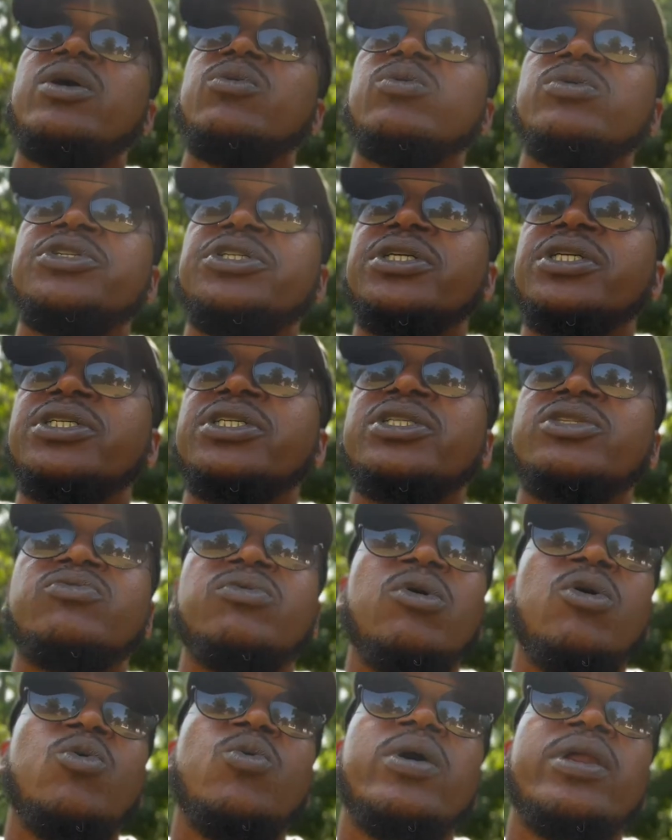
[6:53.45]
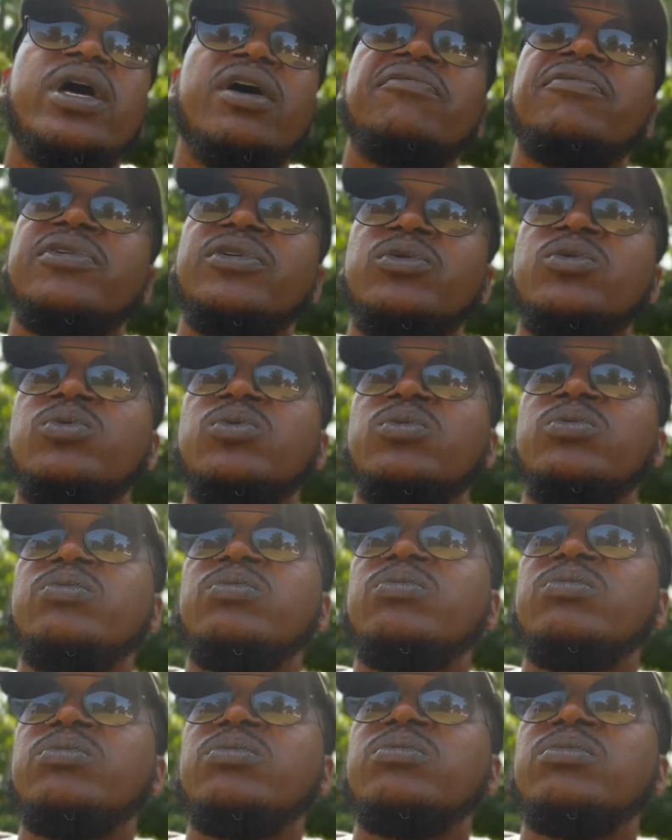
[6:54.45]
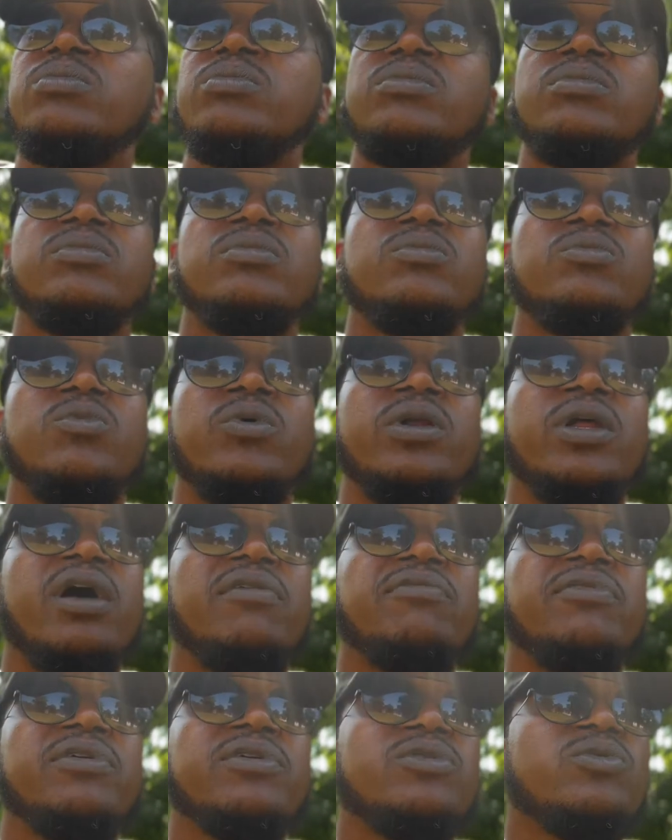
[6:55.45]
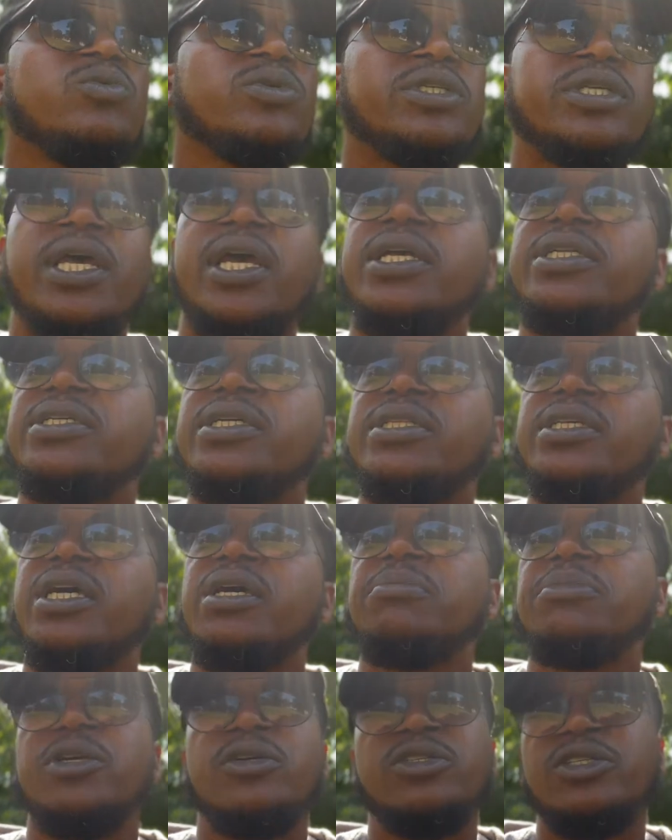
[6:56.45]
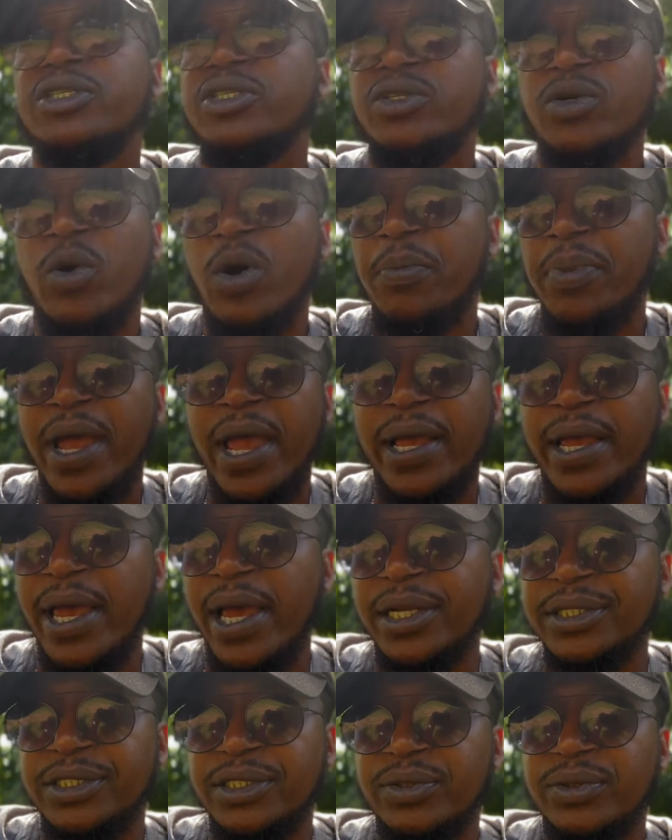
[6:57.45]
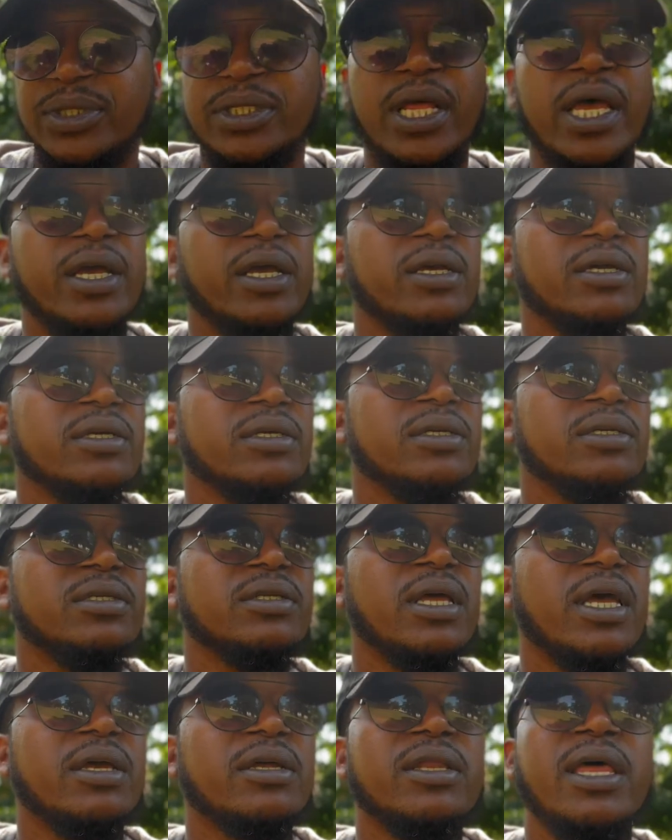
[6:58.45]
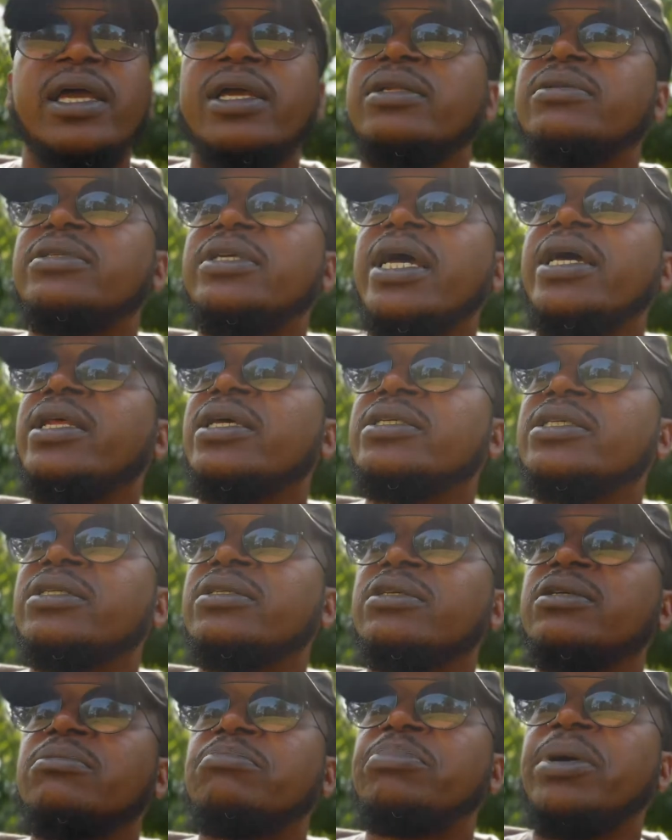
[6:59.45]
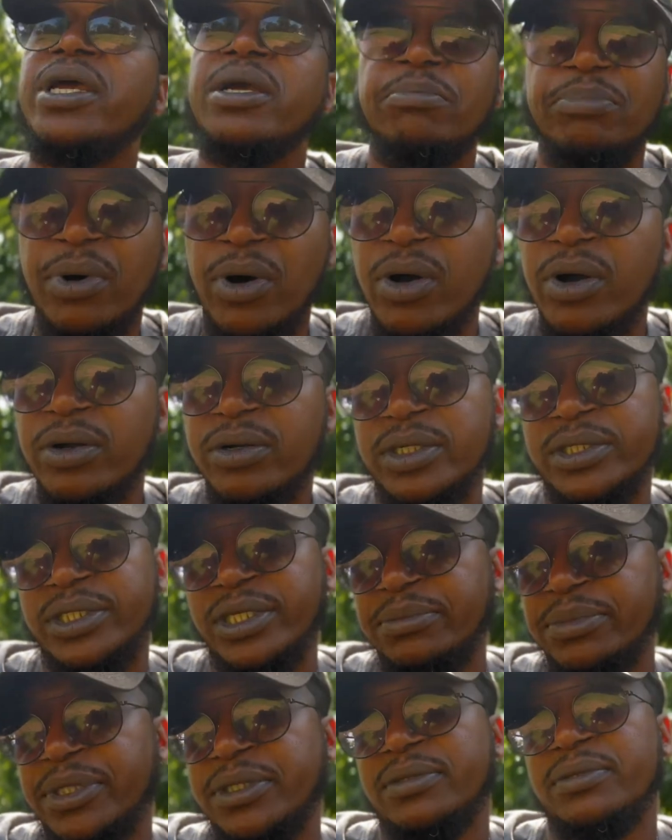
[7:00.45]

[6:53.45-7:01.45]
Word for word: will just throw whatever you whatever you say to them, they'll just throw it back at you. It's like like like tennis, uh, ping pong or something.